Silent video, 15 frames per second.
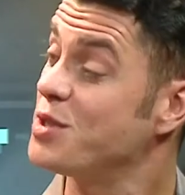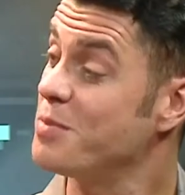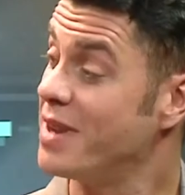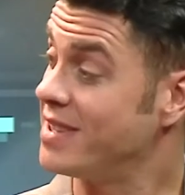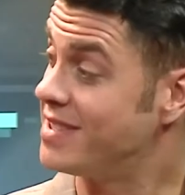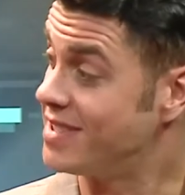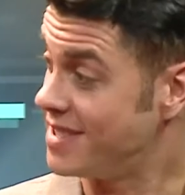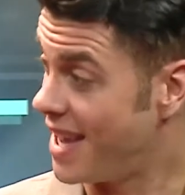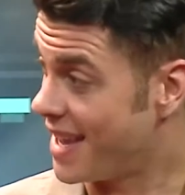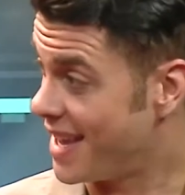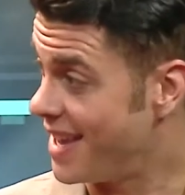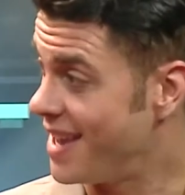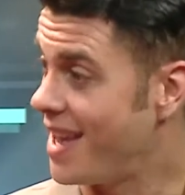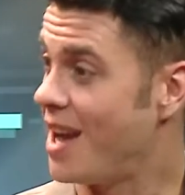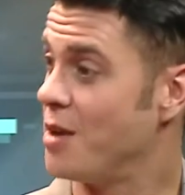my
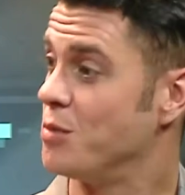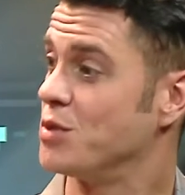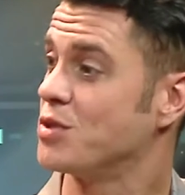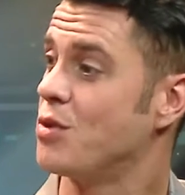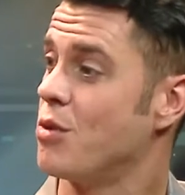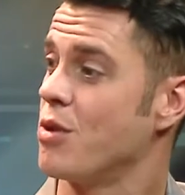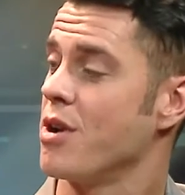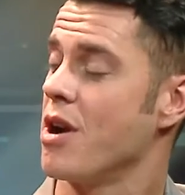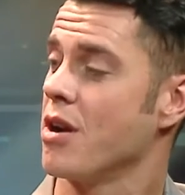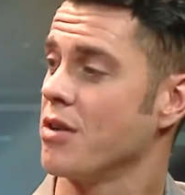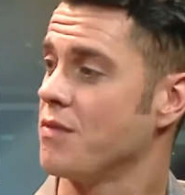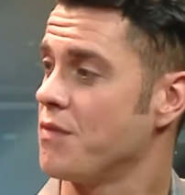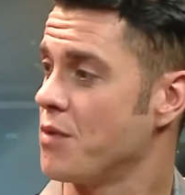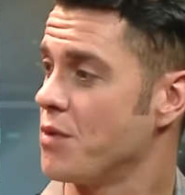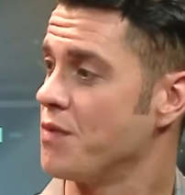second. I was
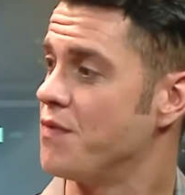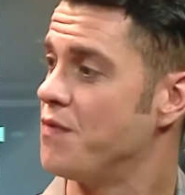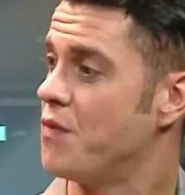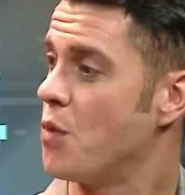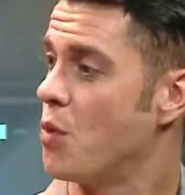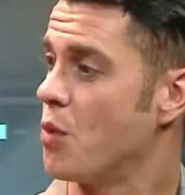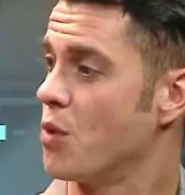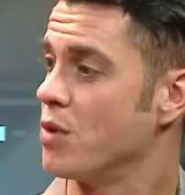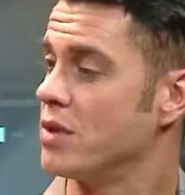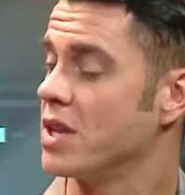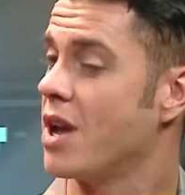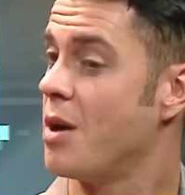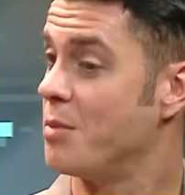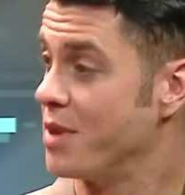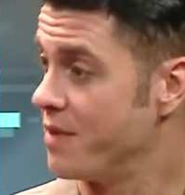choreographer for the
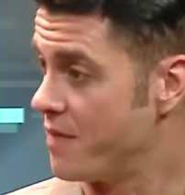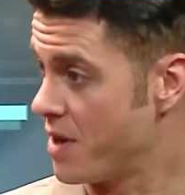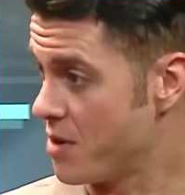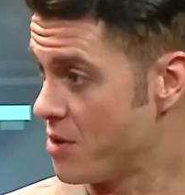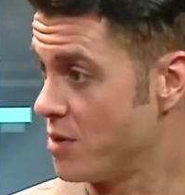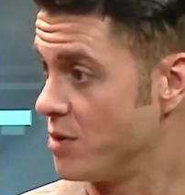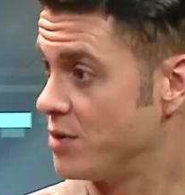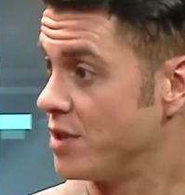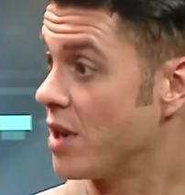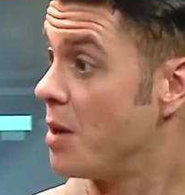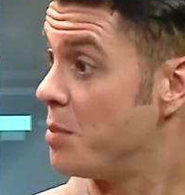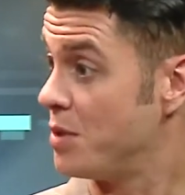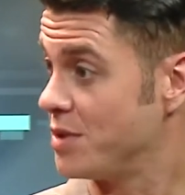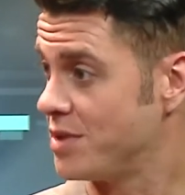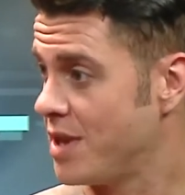Comedy of Errors a
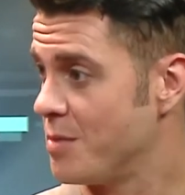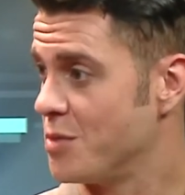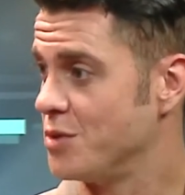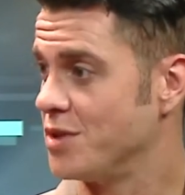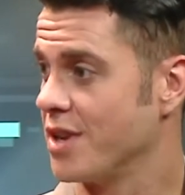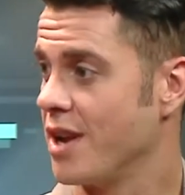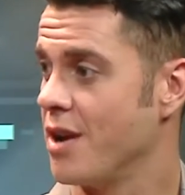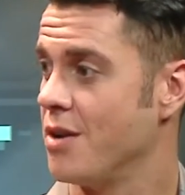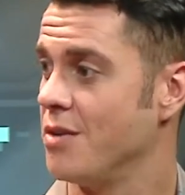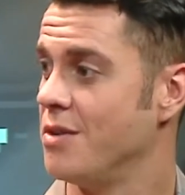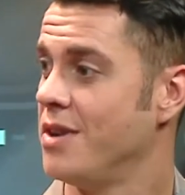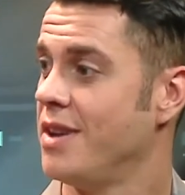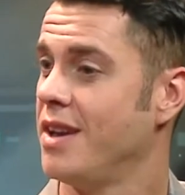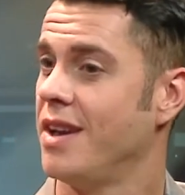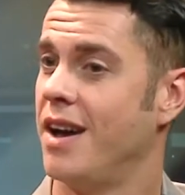couple of summers ago.
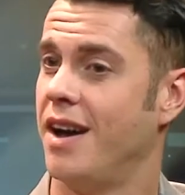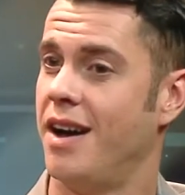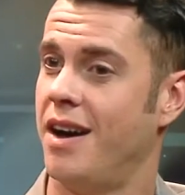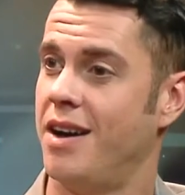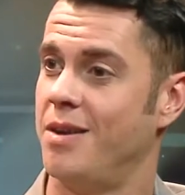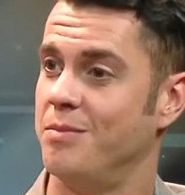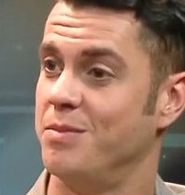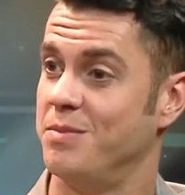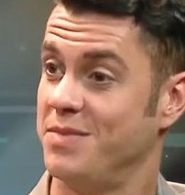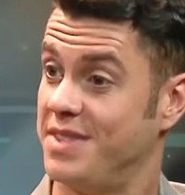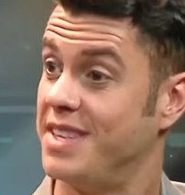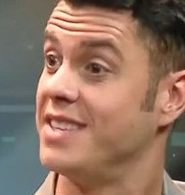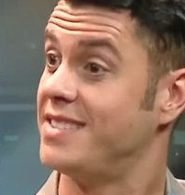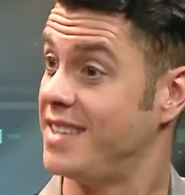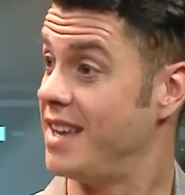Um,
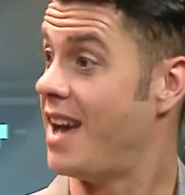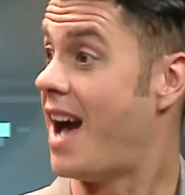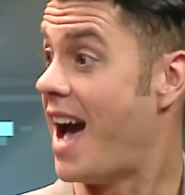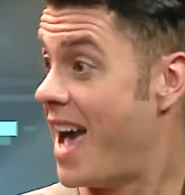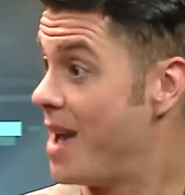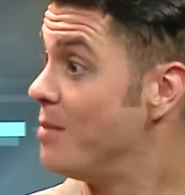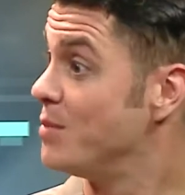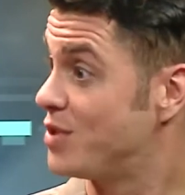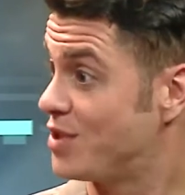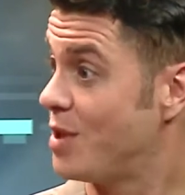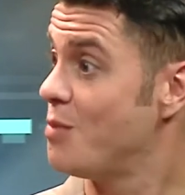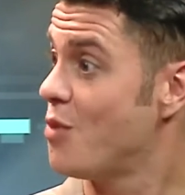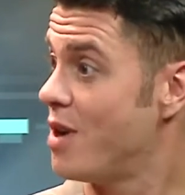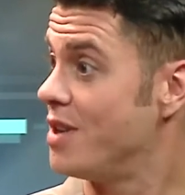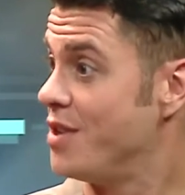this I am
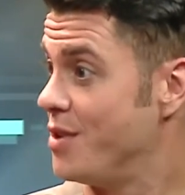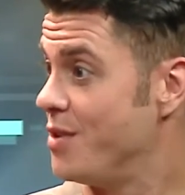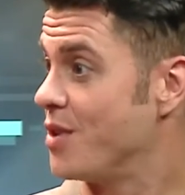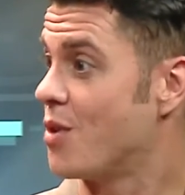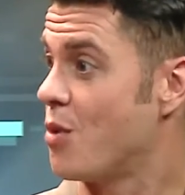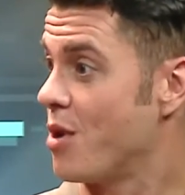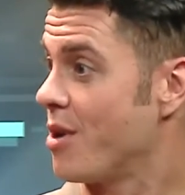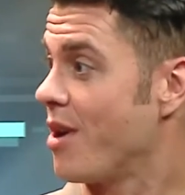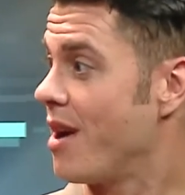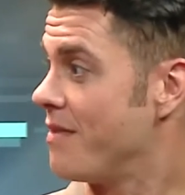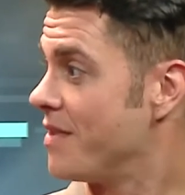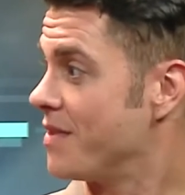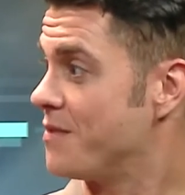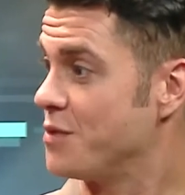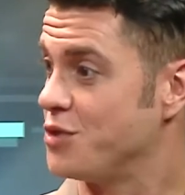somewhat new to
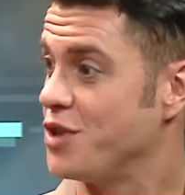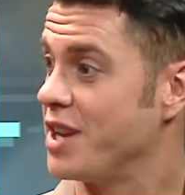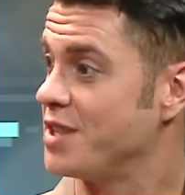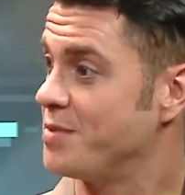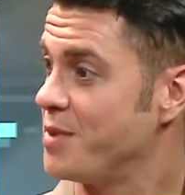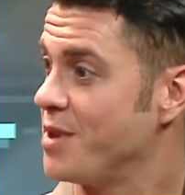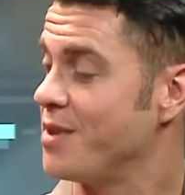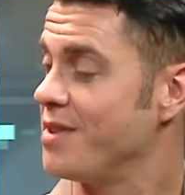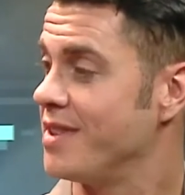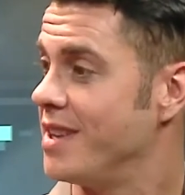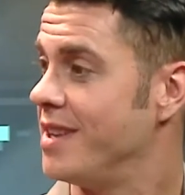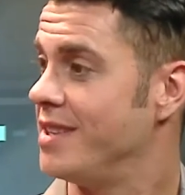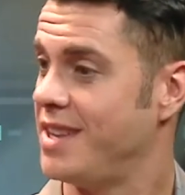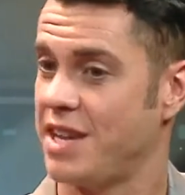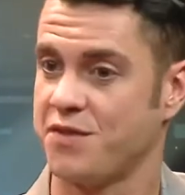choreographing for Shakespeare.
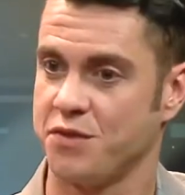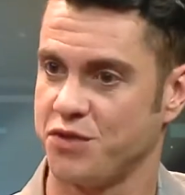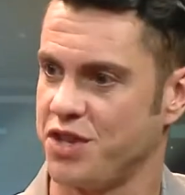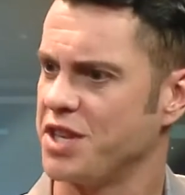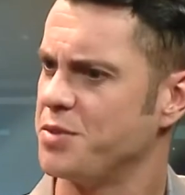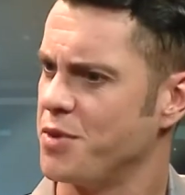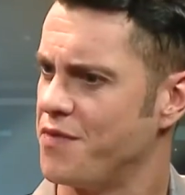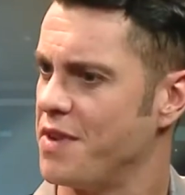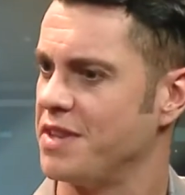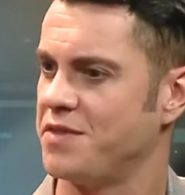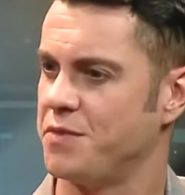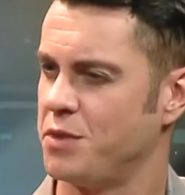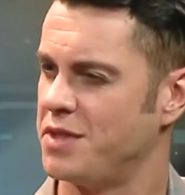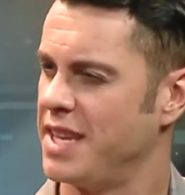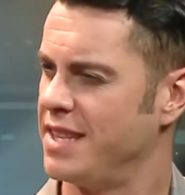The Nashville Shakespeare
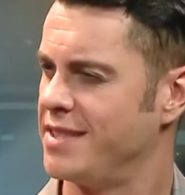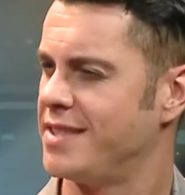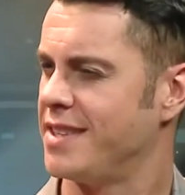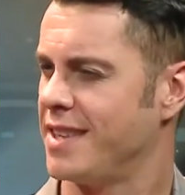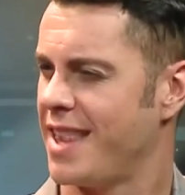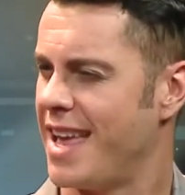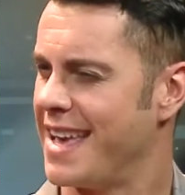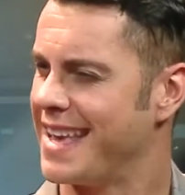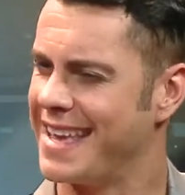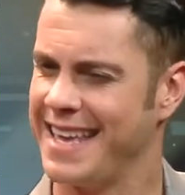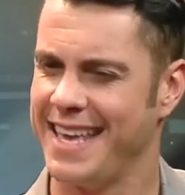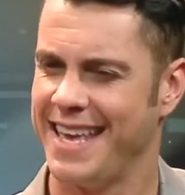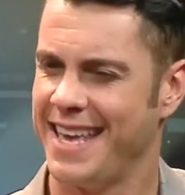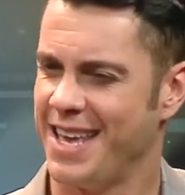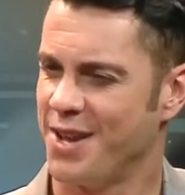Festival tends to like
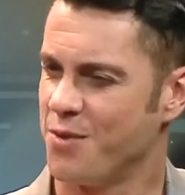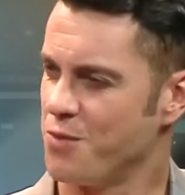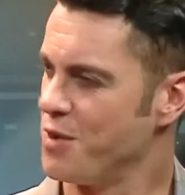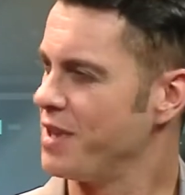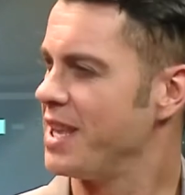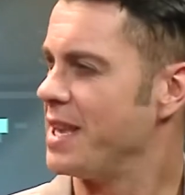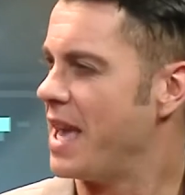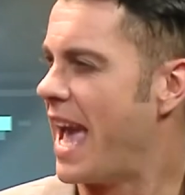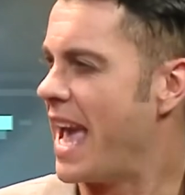really